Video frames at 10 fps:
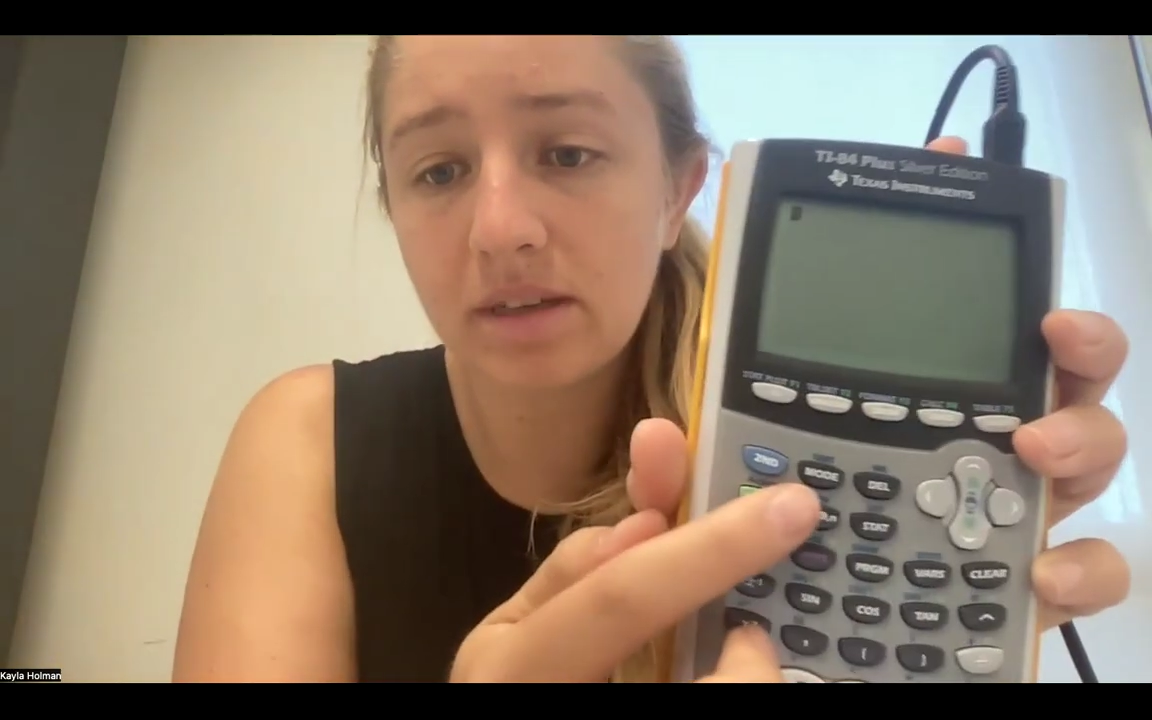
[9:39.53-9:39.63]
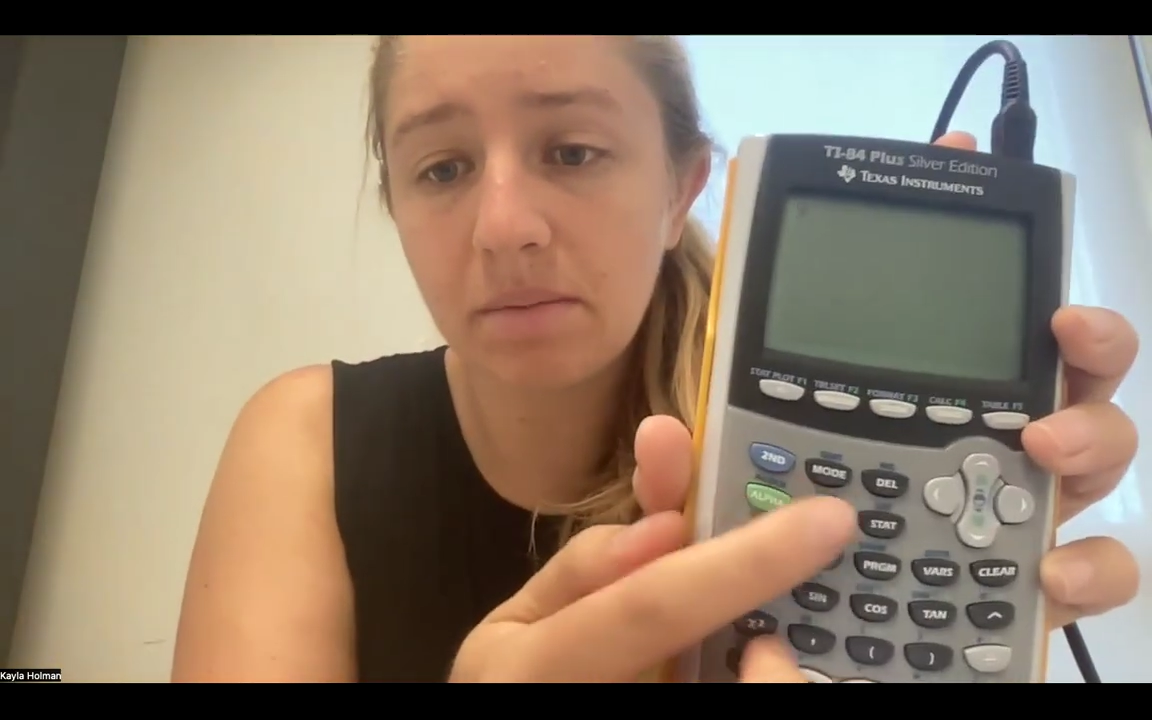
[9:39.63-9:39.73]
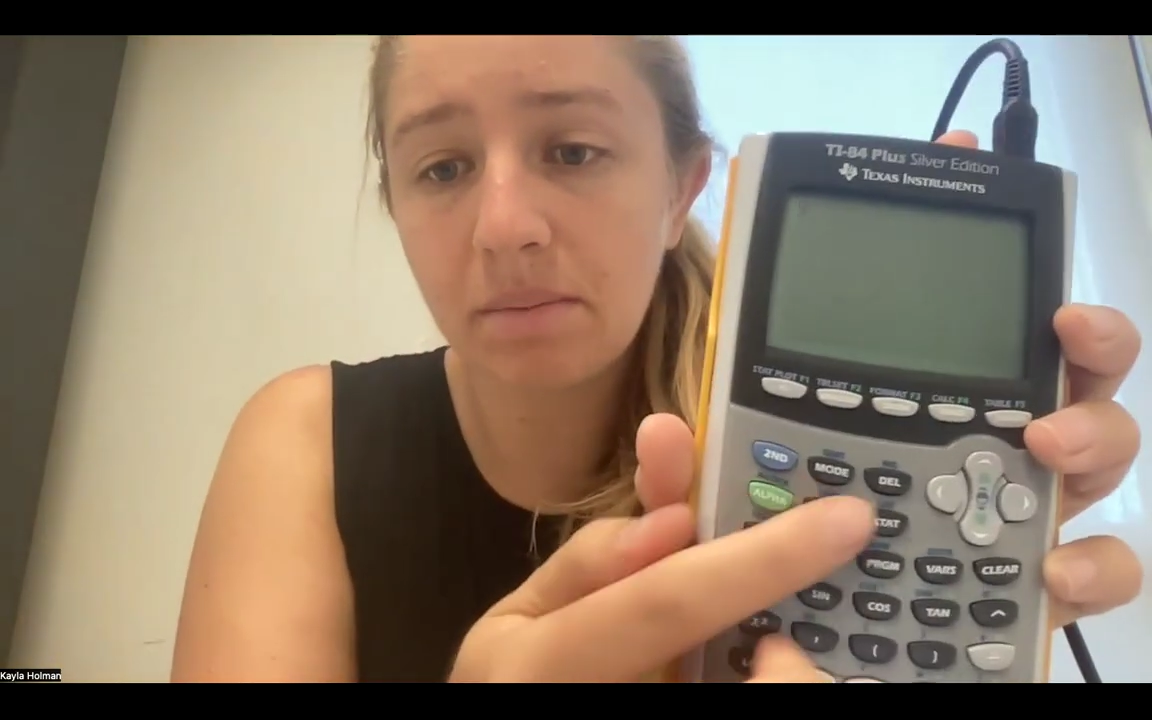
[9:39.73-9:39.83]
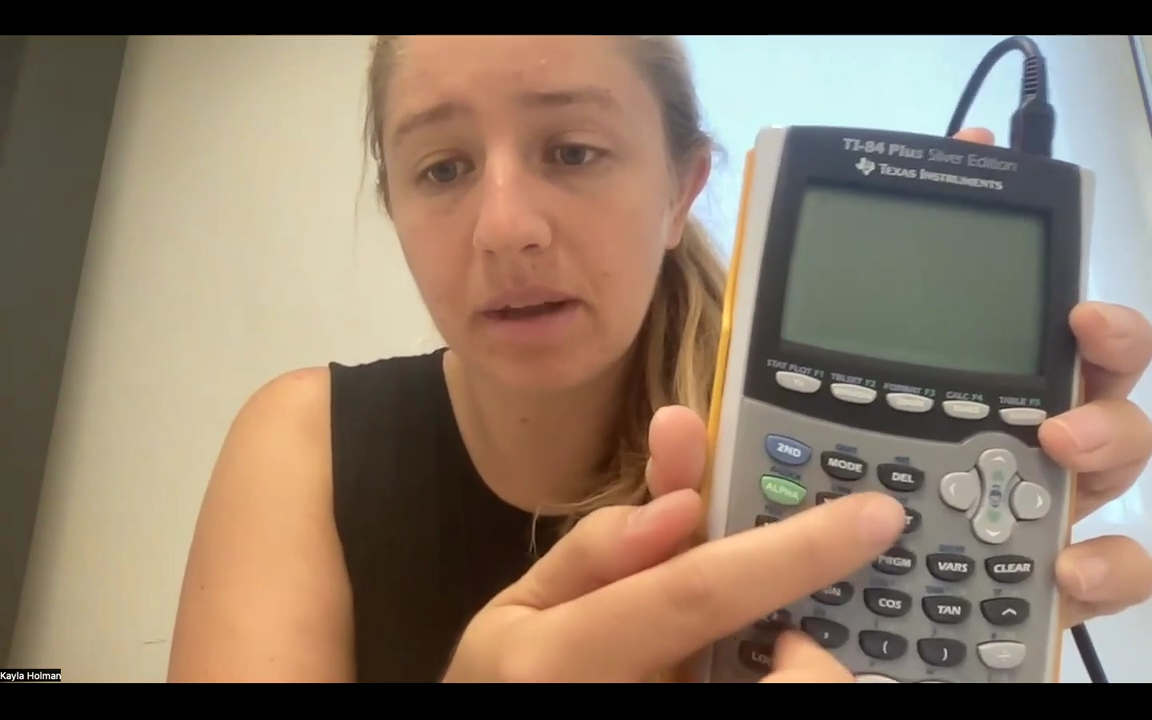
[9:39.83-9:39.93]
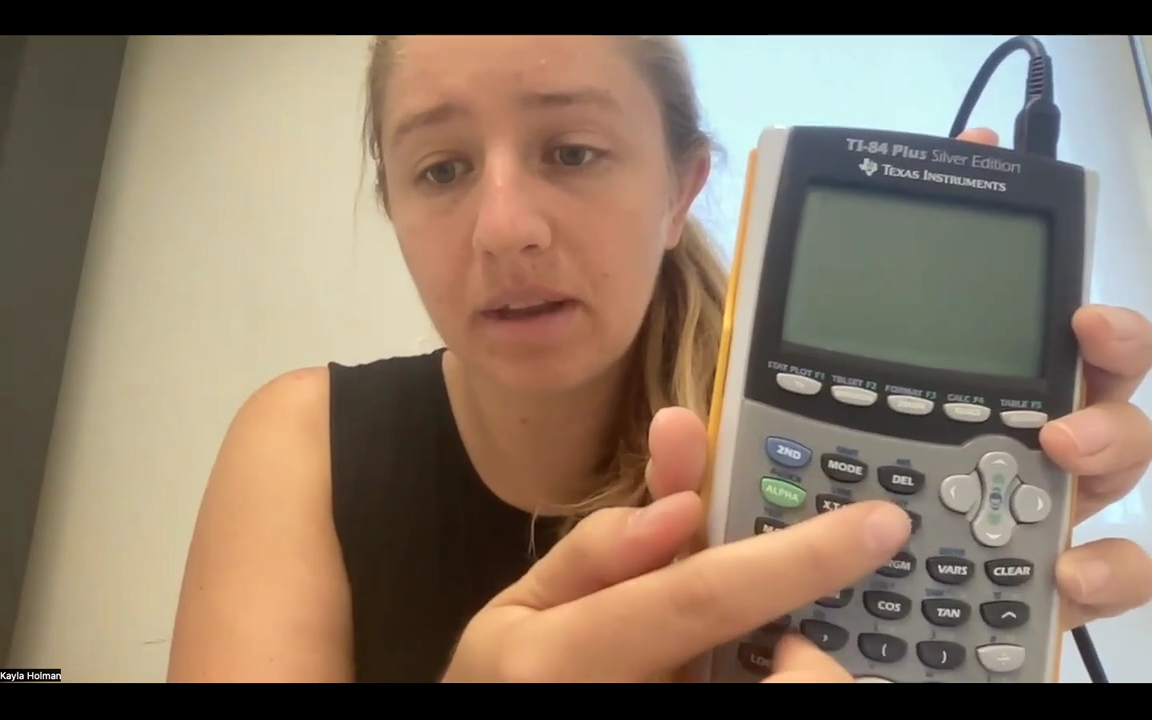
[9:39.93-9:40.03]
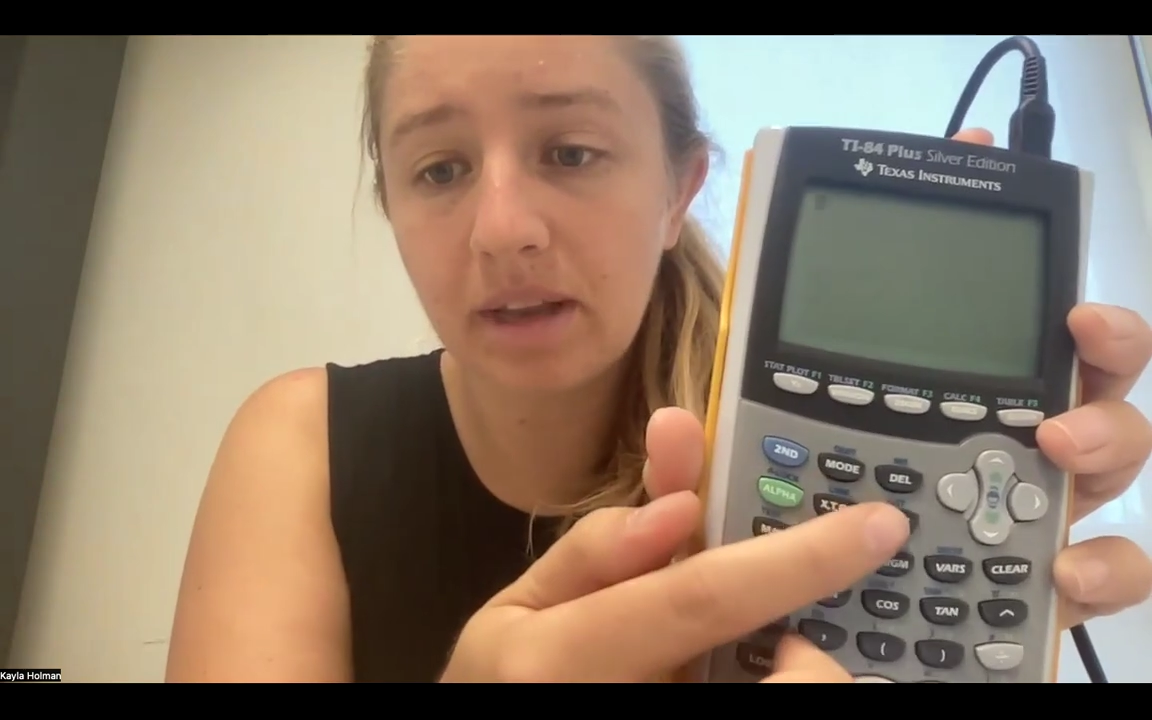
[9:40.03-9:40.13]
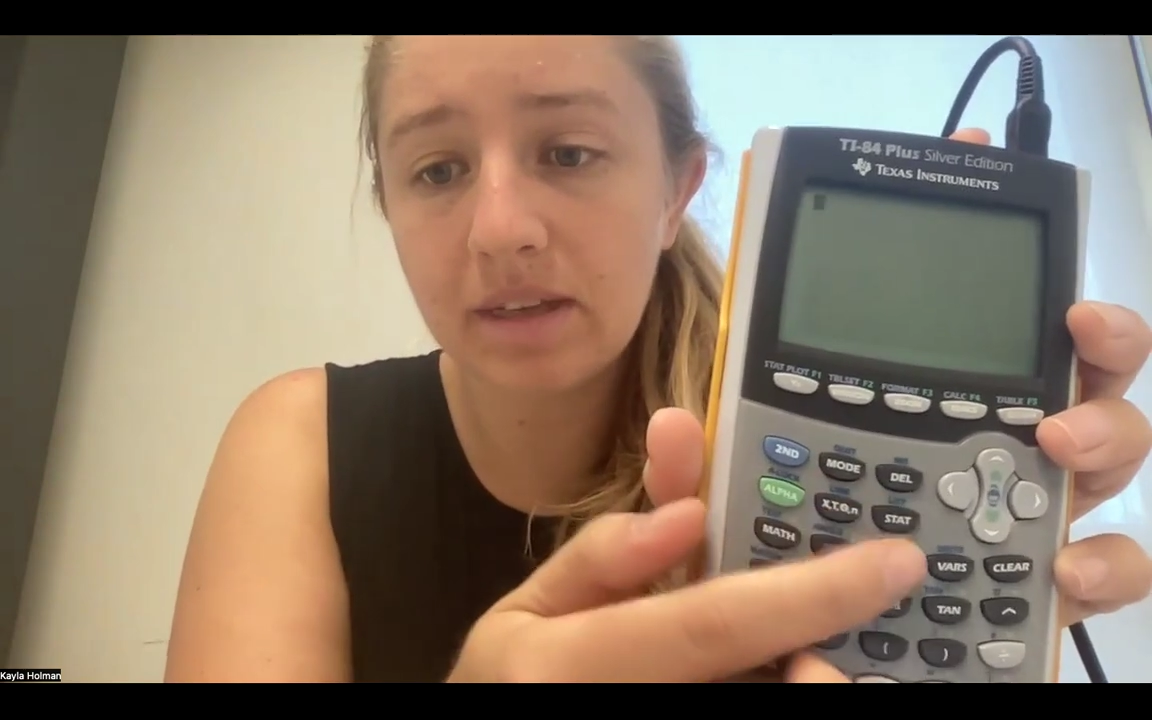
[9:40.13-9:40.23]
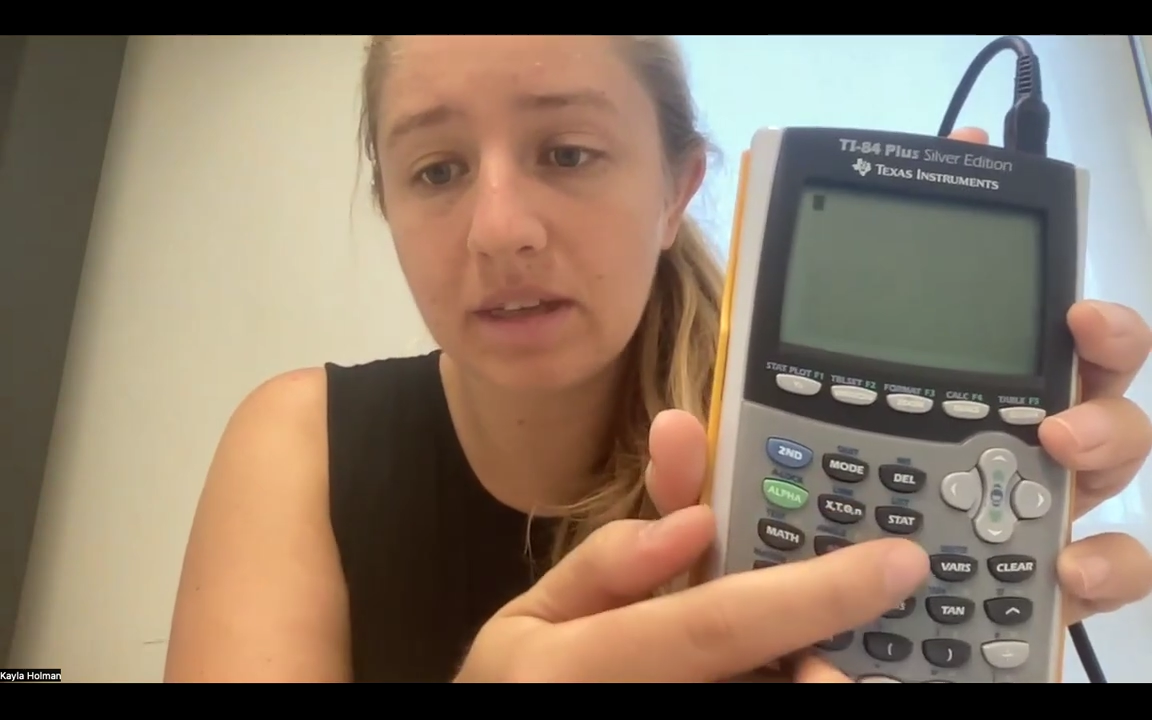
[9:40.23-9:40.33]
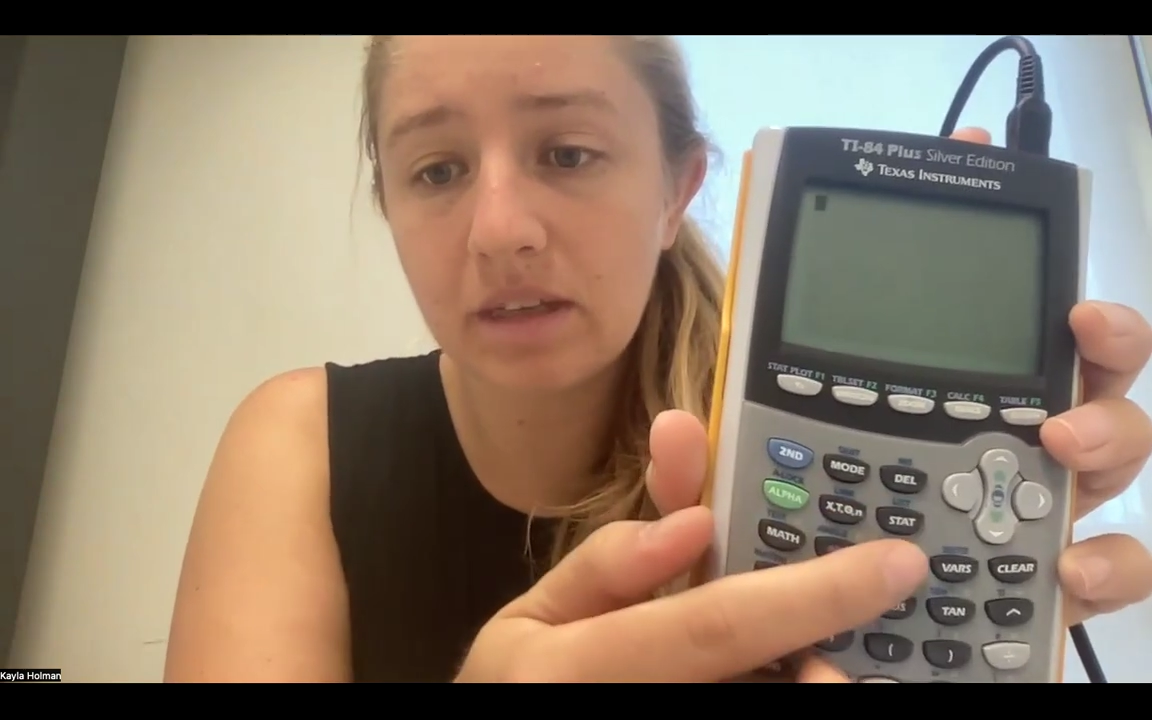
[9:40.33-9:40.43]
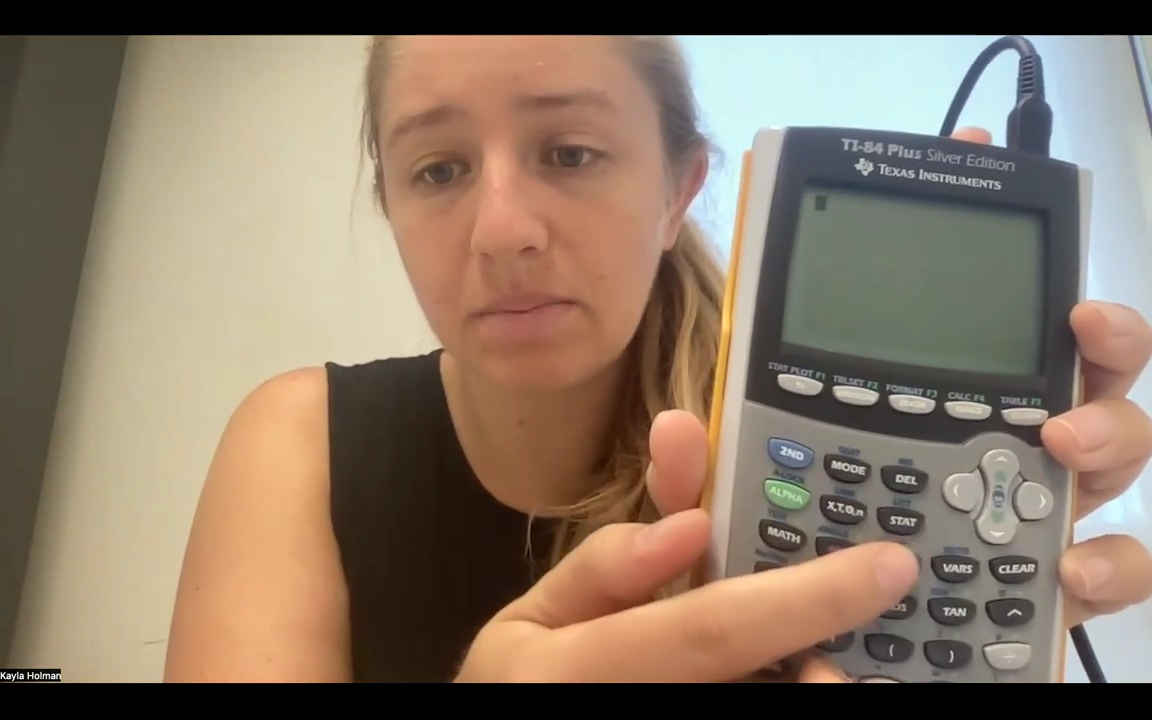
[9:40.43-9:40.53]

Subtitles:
the button that says